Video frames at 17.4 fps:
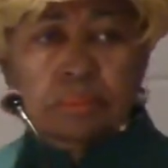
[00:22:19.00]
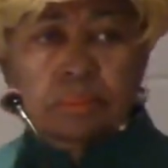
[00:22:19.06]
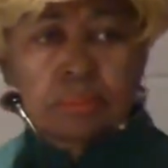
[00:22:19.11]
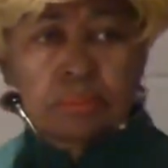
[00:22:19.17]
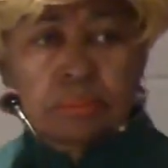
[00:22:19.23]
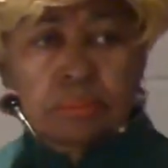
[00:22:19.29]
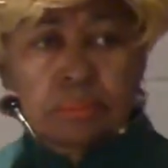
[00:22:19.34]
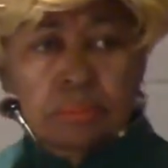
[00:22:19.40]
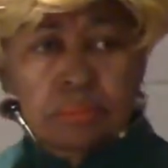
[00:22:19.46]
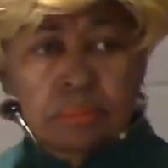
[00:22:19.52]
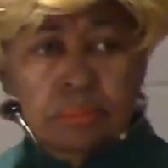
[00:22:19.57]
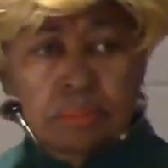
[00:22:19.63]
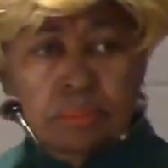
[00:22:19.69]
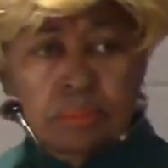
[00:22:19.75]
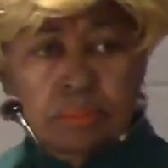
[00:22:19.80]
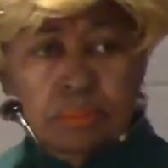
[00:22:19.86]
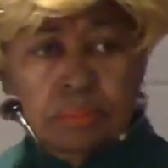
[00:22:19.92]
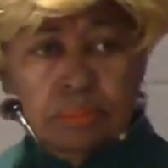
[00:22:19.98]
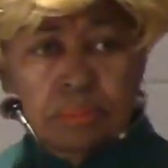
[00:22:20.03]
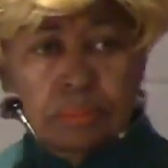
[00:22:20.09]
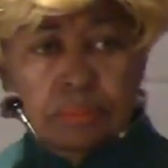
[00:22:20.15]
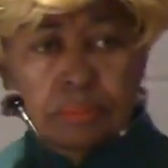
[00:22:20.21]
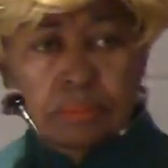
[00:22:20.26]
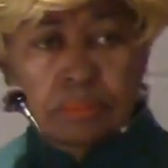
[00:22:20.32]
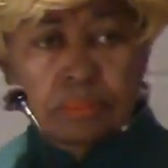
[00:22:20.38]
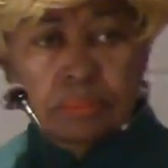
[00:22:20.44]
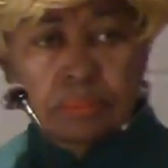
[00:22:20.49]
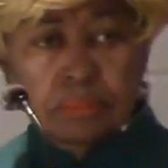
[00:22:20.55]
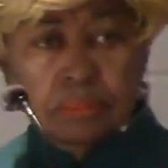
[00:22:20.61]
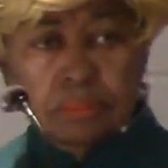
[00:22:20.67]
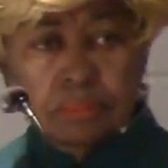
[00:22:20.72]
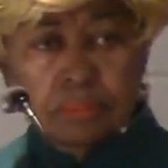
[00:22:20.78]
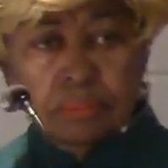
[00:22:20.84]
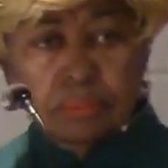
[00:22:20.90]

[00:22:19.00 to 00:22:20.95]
(silence)